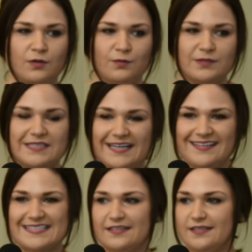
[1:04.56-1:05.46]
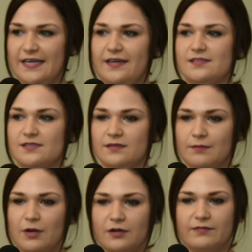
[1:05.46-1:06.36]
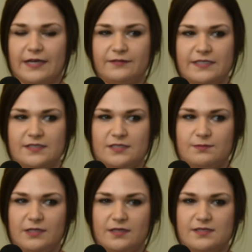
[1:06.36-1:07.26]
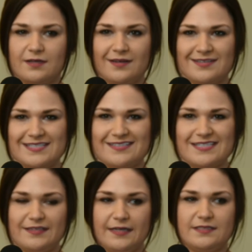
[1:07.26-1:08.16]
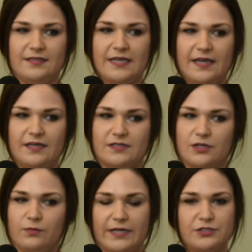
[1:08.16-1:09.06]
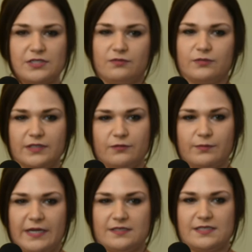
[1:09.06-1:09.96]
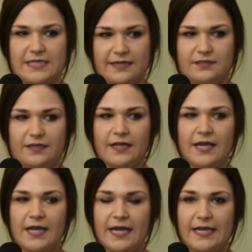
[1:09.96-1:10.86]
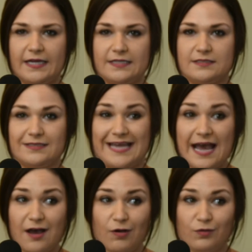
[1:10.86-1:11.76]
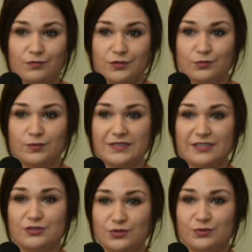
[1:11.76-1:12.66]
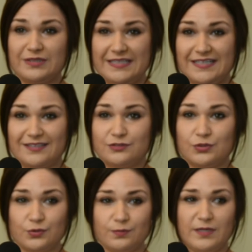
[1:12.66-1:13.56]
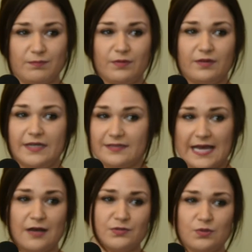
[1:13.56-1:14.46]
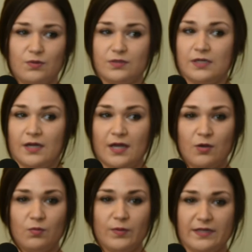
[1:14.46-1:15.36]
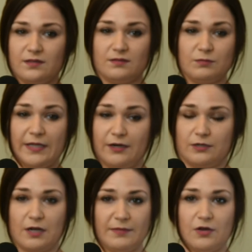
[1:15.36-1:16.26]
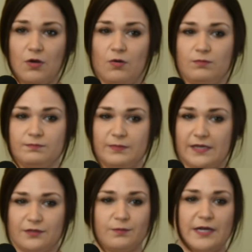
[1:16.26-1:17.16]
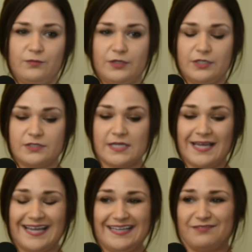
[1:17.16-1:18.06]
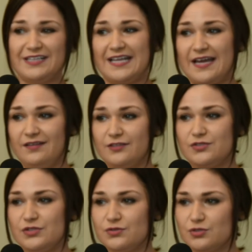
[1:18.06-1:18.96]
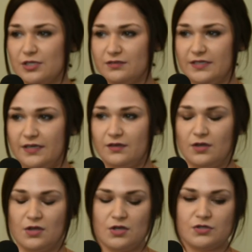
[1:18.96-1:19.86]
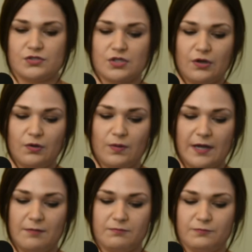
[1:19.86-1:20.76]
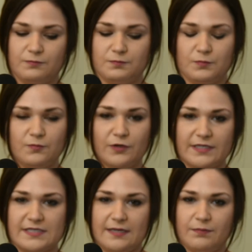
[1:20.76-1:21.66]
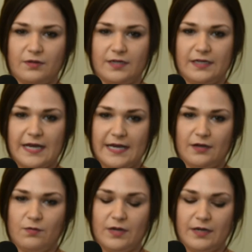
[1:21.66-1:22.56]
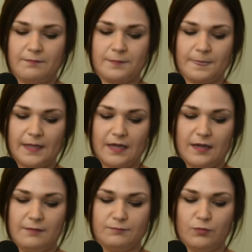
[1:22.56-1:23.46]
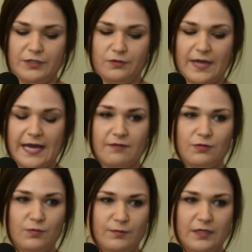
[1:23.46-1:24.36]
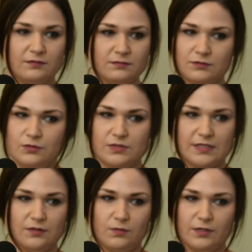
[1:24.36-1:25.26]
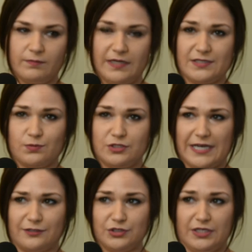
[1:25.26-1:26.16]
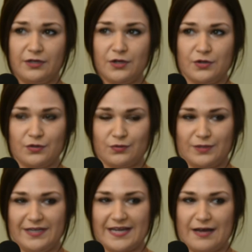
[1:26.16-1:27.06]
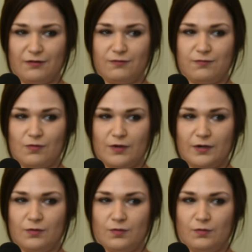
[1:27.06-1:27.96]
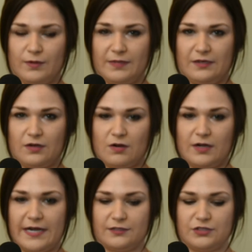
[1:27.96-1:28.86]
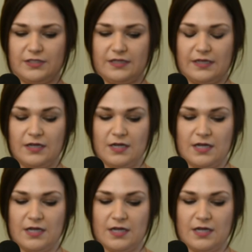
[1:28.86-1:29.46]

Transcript: Well, today that's not the case, and part of that reason is because since the 1980s, our wages have really remained stagnant, and now you really do need two people in the household that are coming home being the breadwinners, and even then, they're still struggling. So, for example, in Iowa, when you have a woman who's in the workplace, which actually 3 out of 4 women are actually the